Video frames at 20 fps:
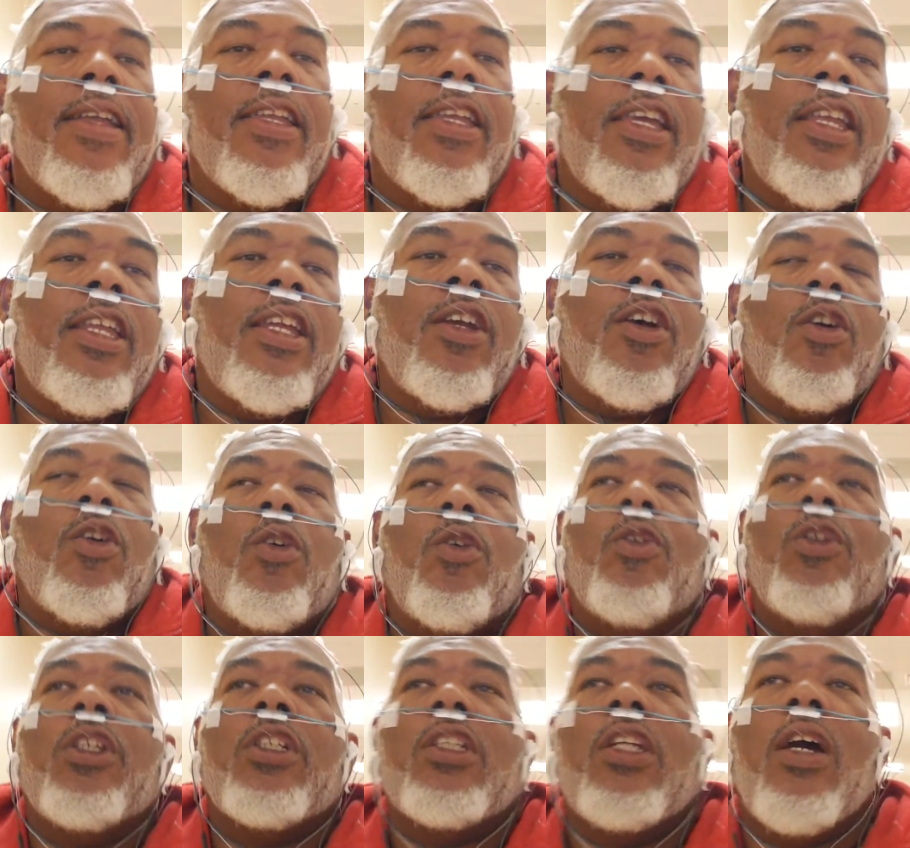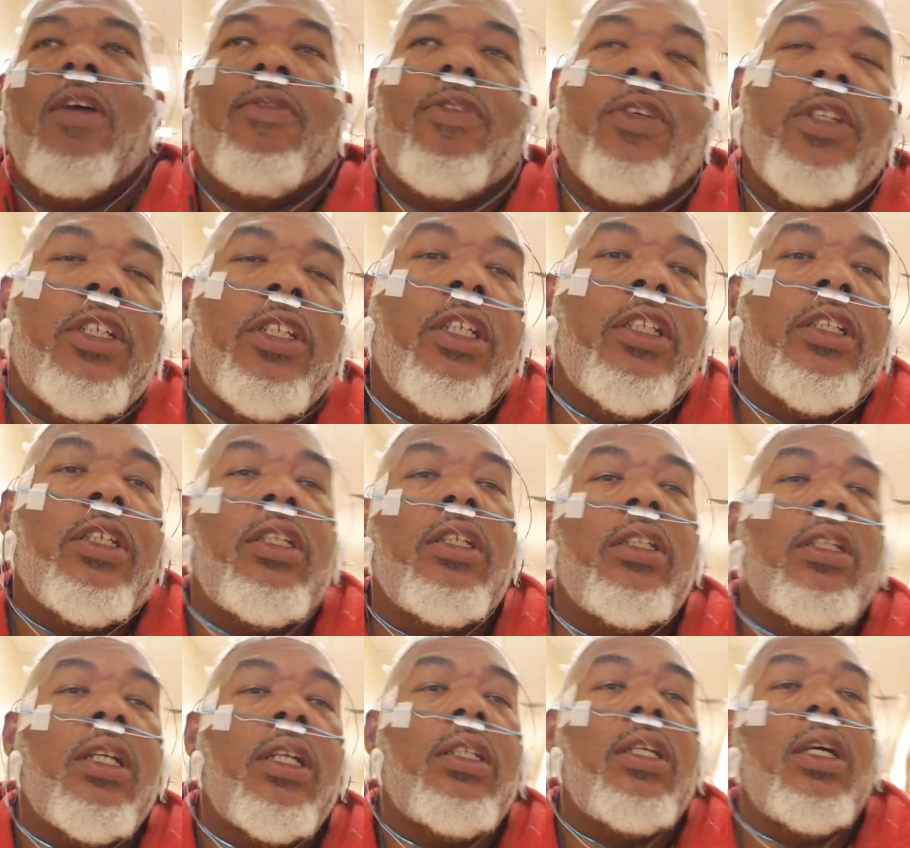Getting old is not for sissies,
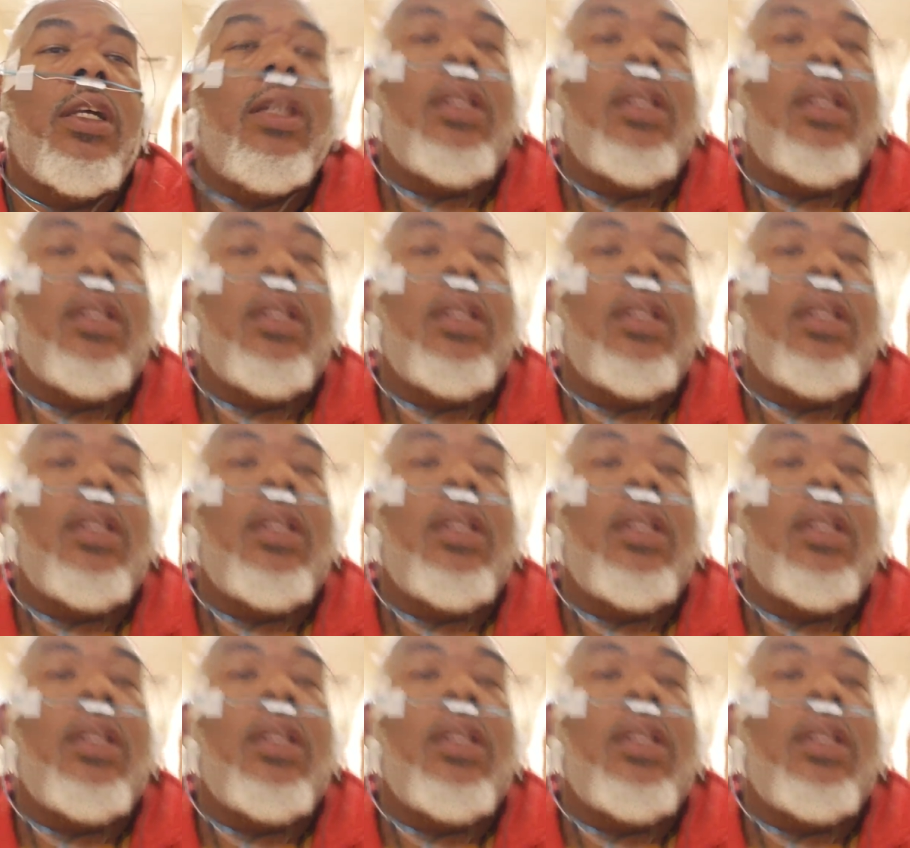I tell